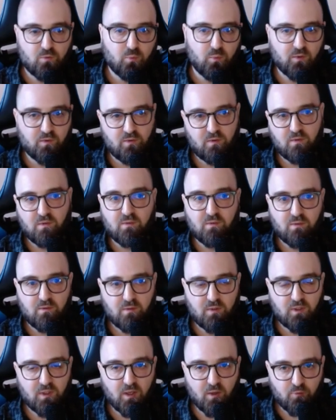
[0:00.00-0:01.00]
wasn't
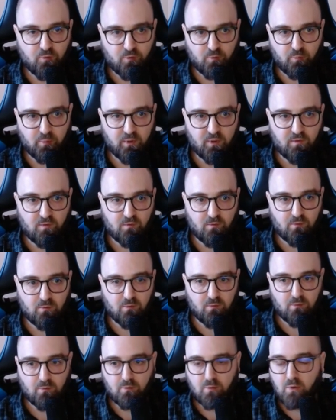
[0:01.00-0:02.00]
enough space
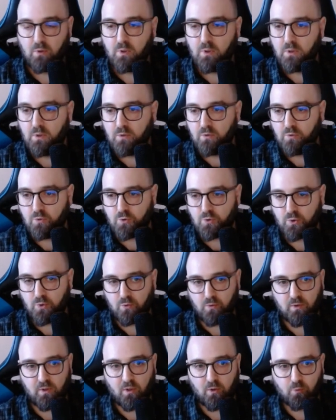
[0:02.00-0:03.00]
to
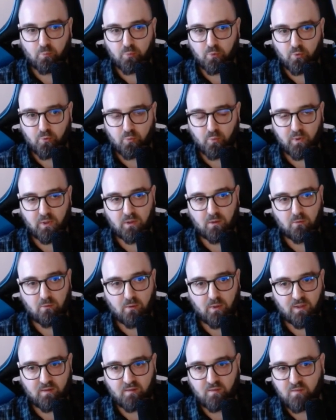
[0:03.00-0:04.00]
show the output
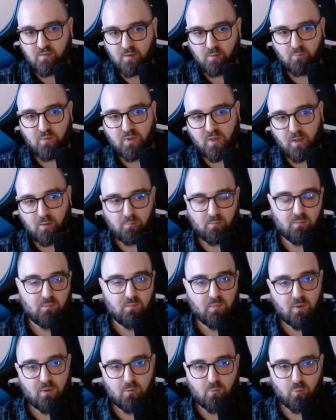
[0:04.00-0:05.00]
window at the same time
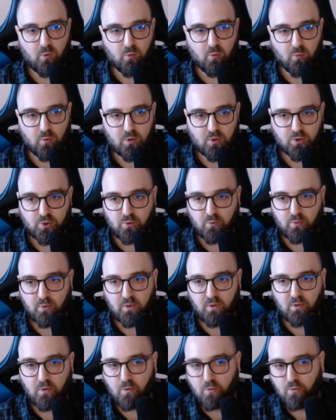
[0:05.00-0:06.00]
we were showing
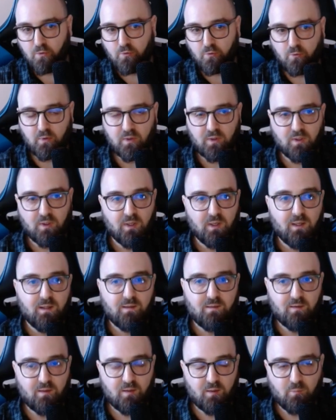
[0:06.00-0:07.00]
the code, so it
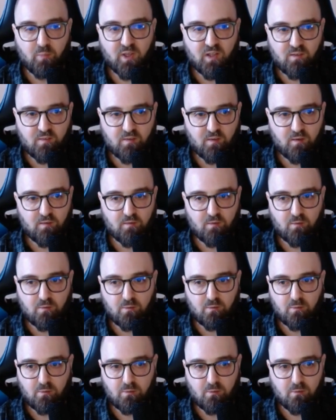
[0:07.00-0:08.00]
didn't make sense
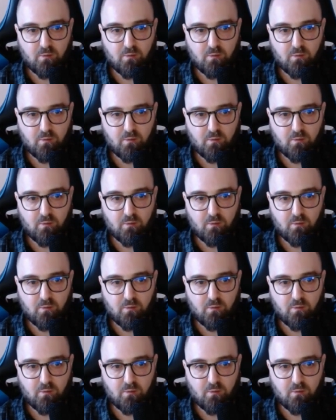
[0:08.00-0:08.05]
to